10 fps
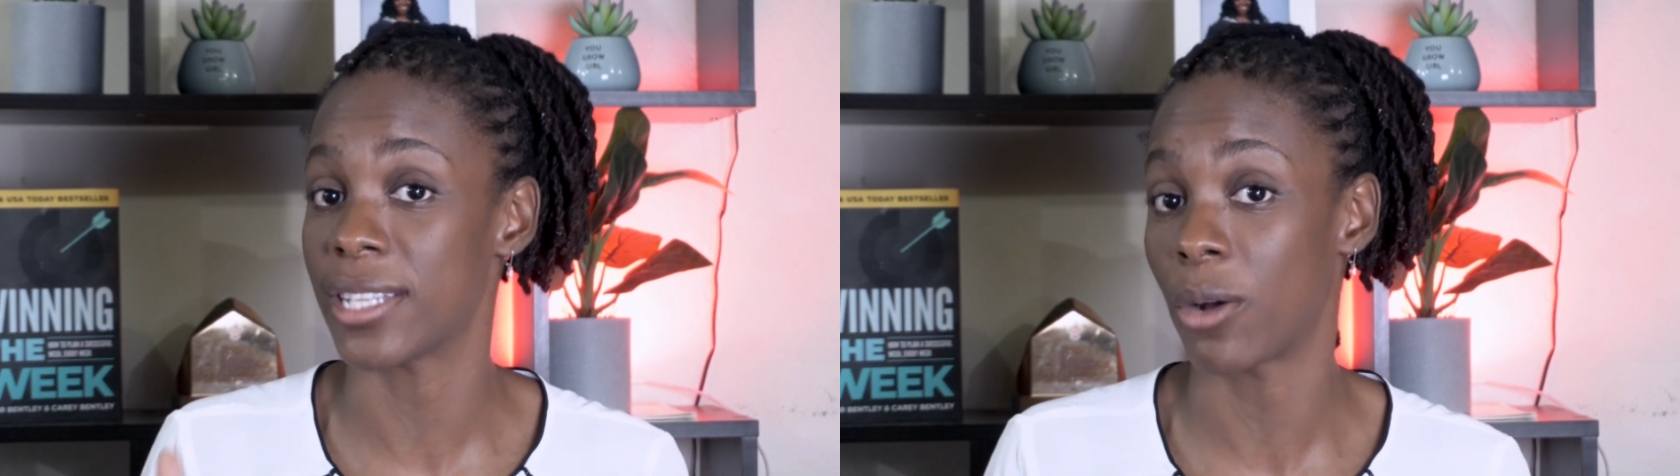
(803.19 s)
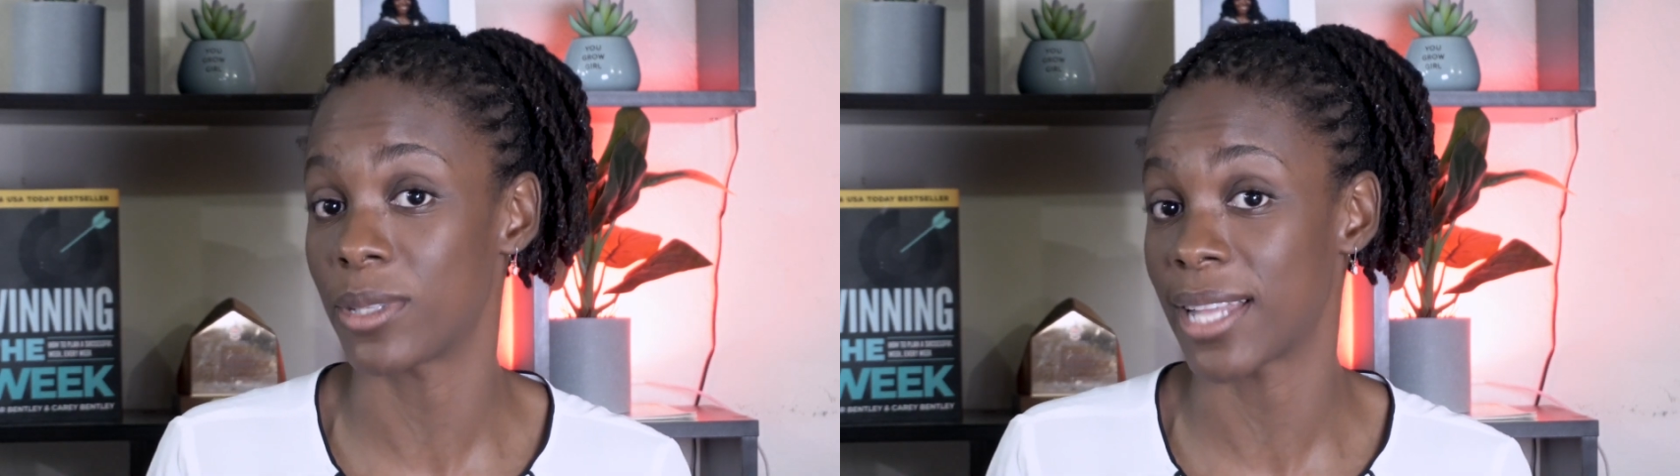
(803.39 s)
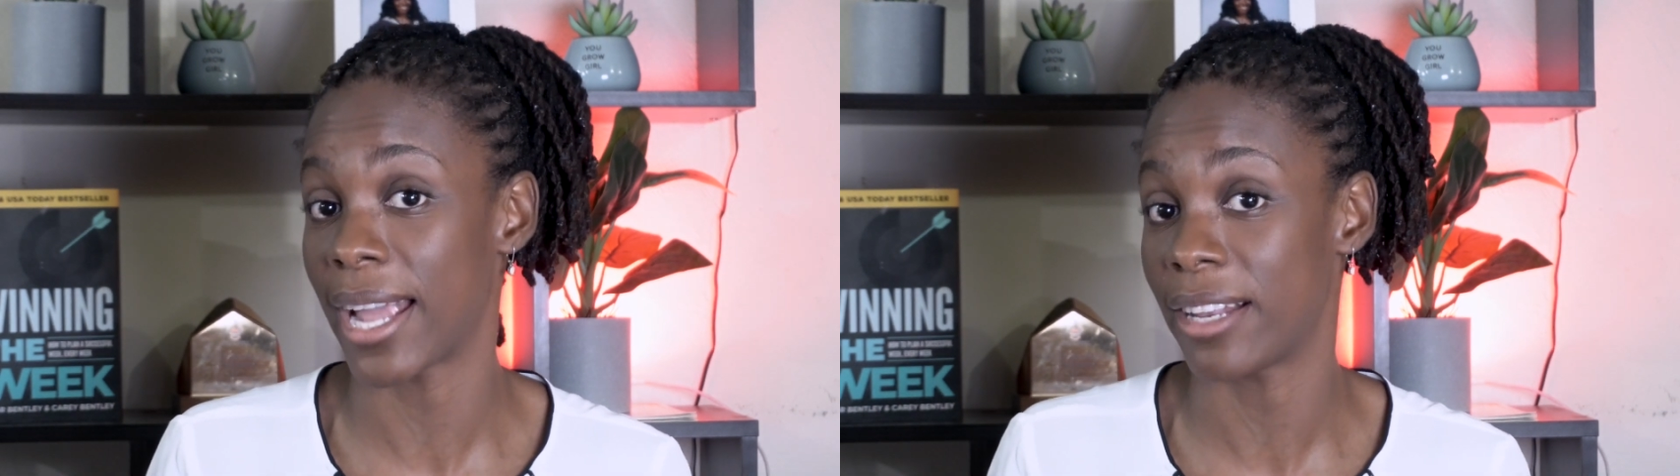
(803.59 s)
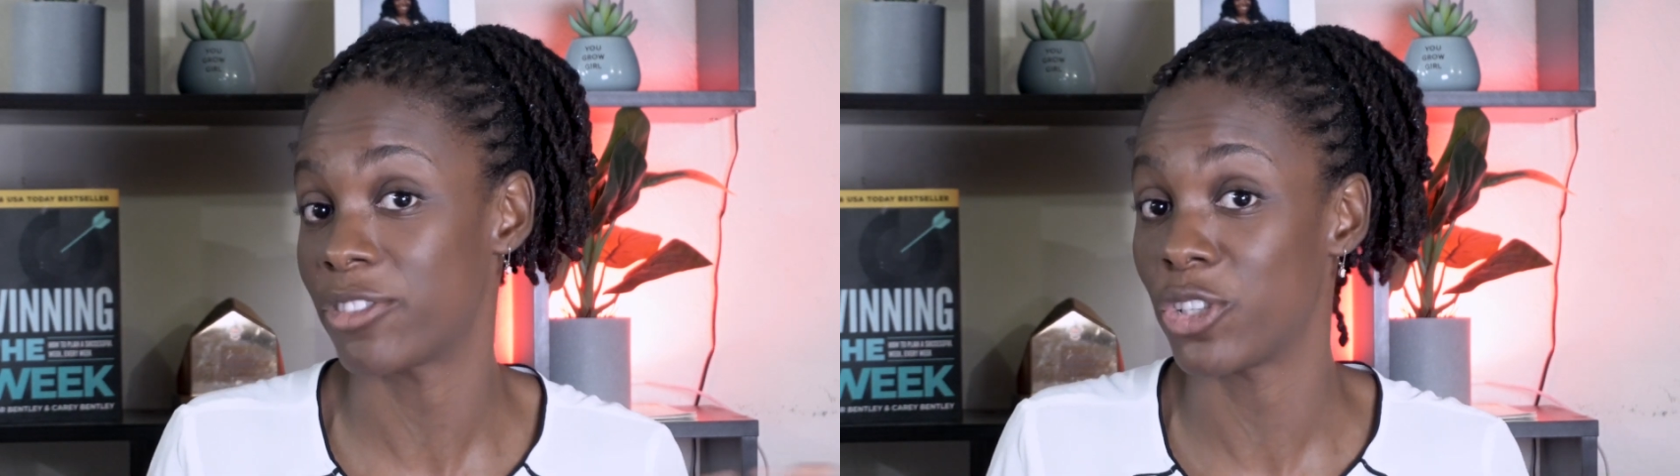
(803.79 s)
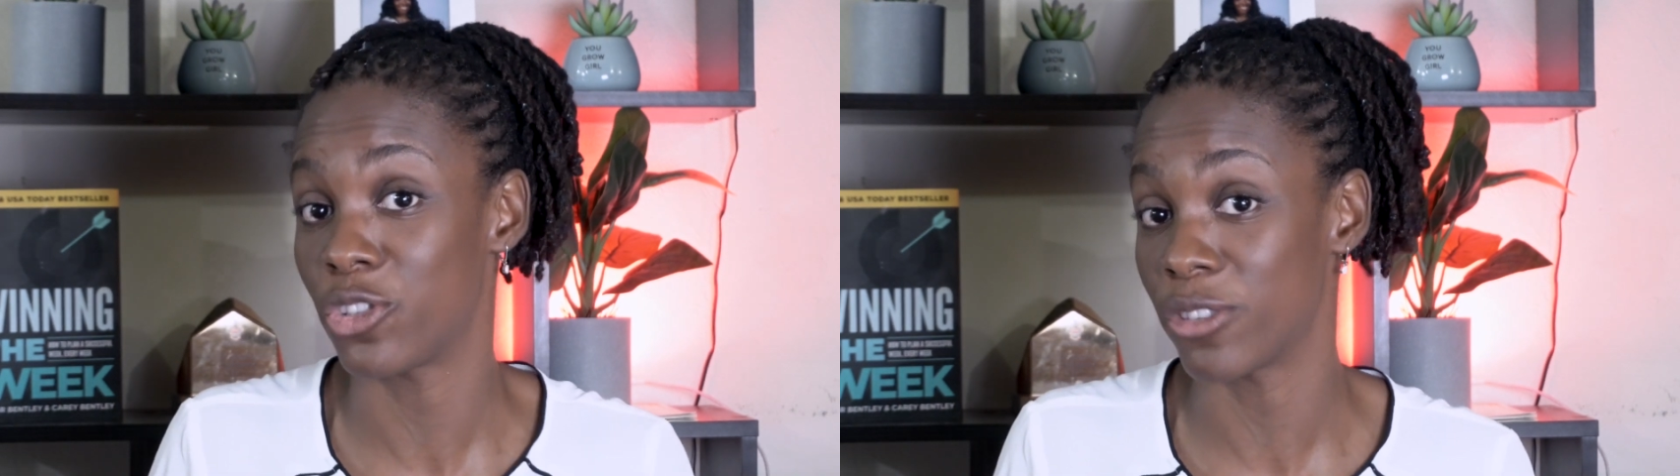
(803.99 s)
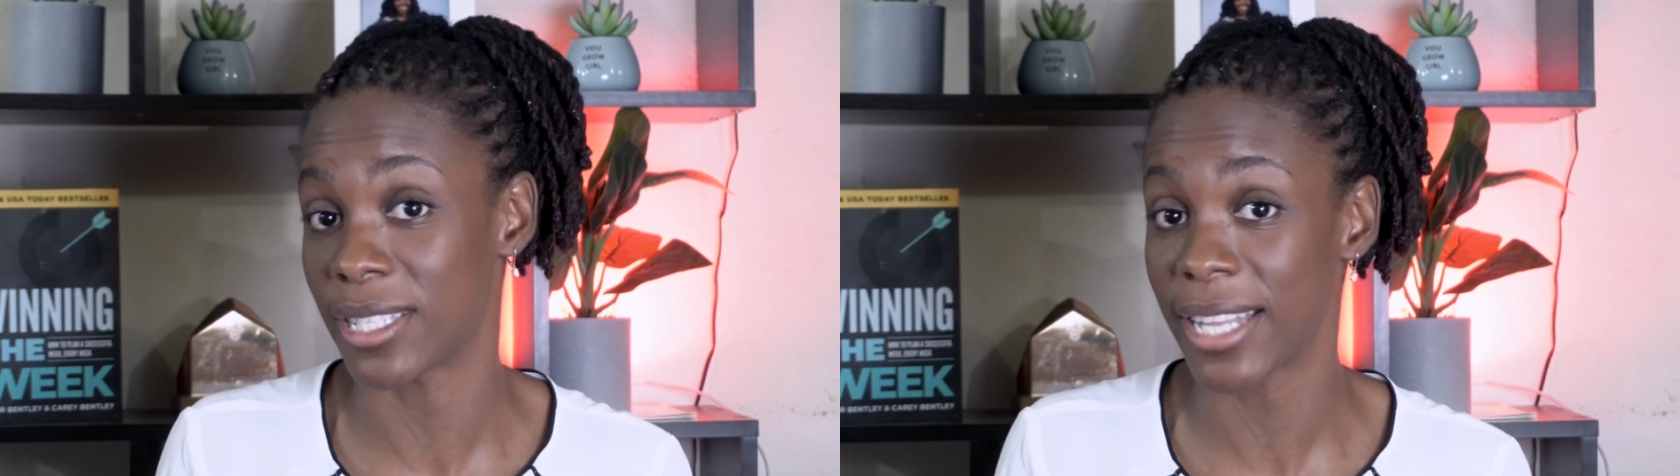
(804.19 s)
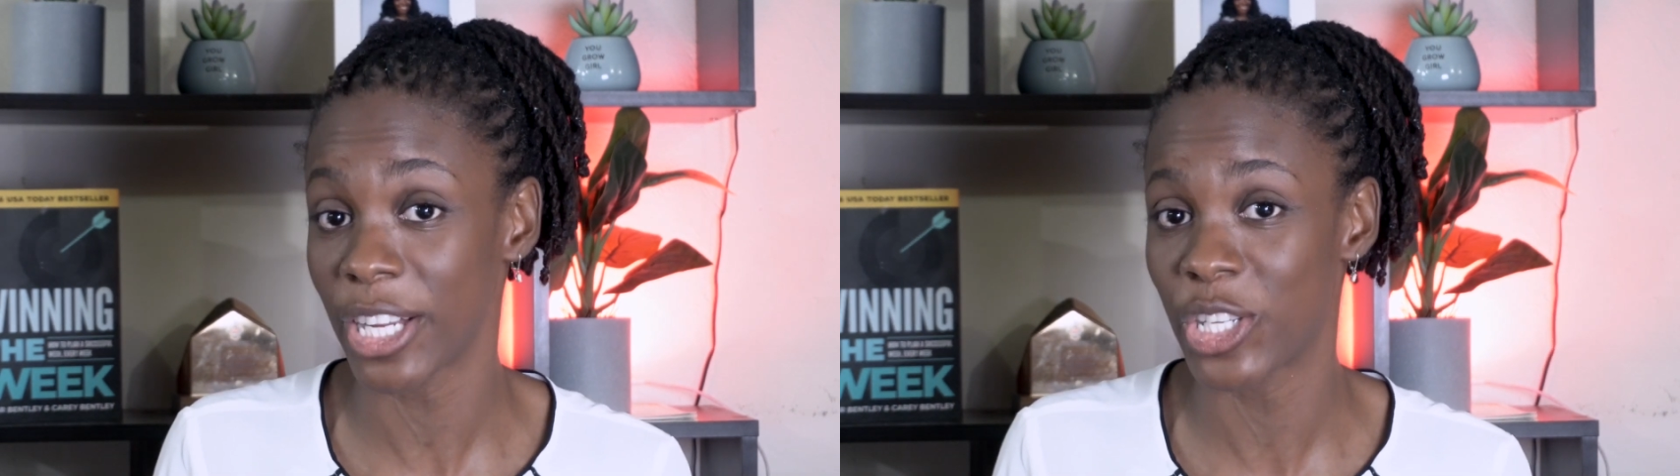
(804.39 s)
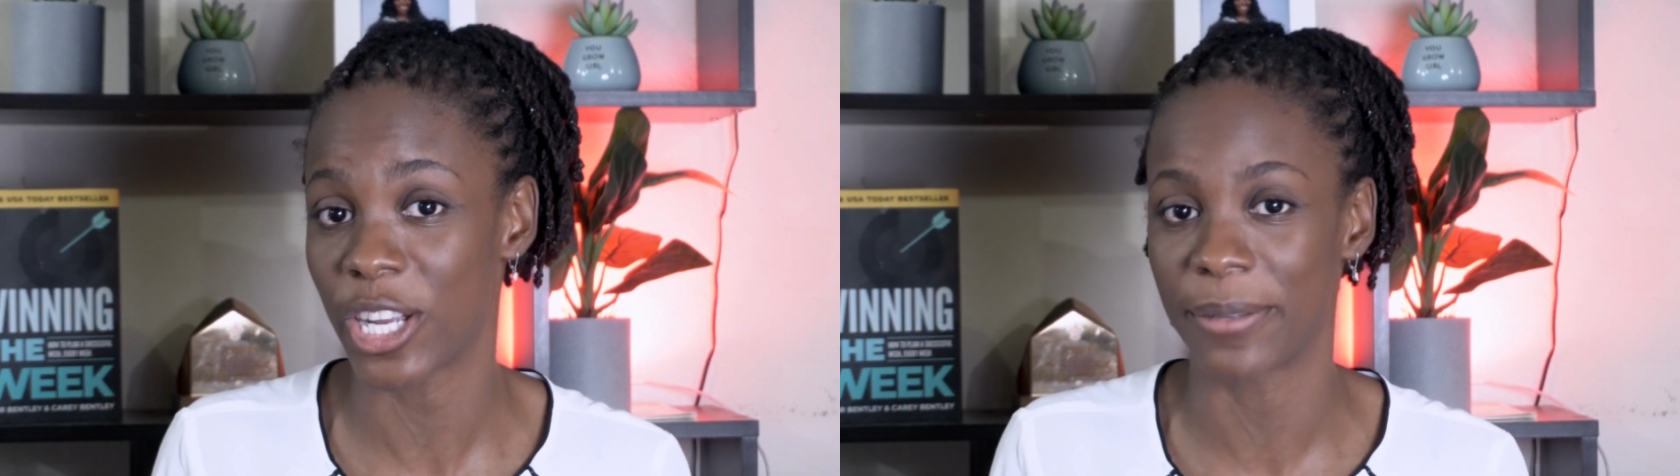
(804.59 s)
outside of the
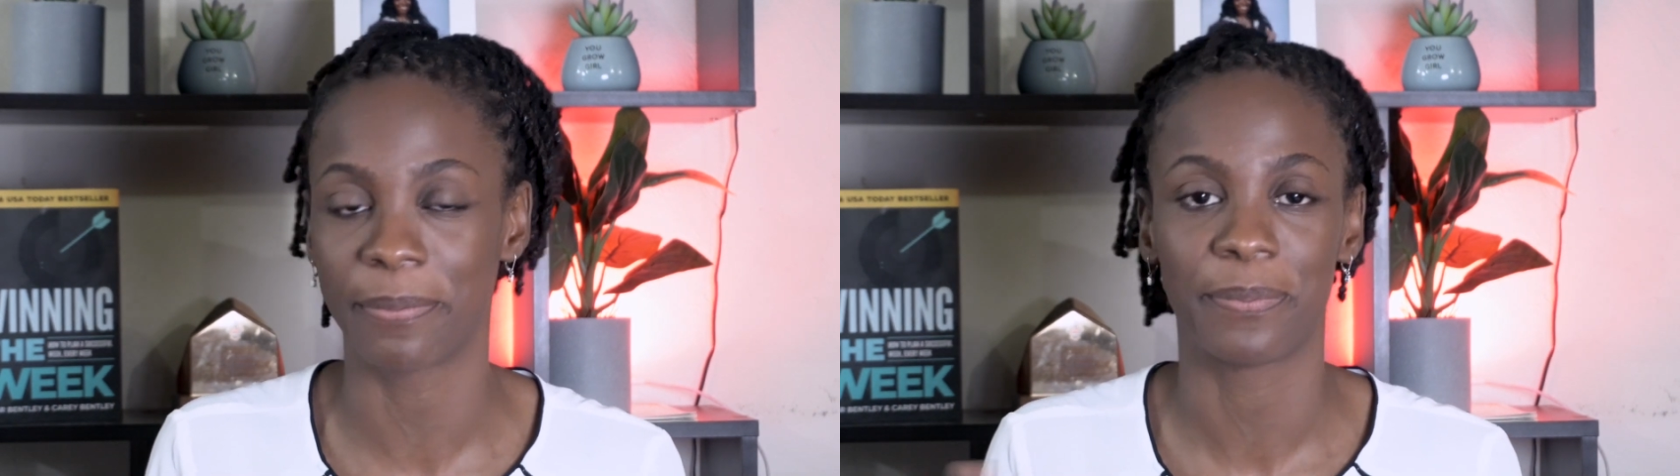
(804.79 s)
jurisdiction.